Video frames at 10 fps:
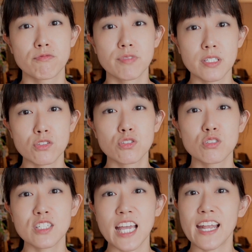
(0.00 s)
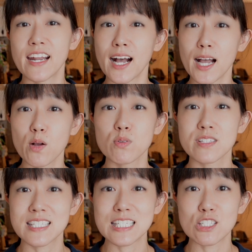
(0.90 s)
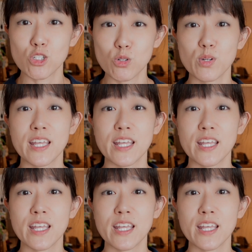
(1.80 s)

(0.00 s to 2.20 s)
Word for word: real soon and I will see you